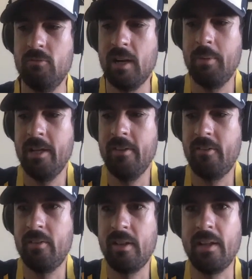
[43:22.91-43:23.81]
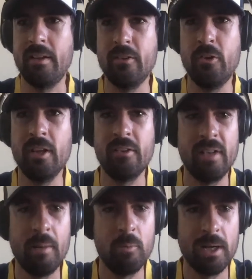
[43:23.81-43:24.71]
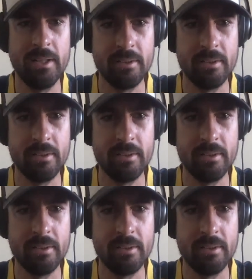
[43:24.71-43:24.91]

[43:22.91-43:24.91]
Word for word: rugby is new zealand's number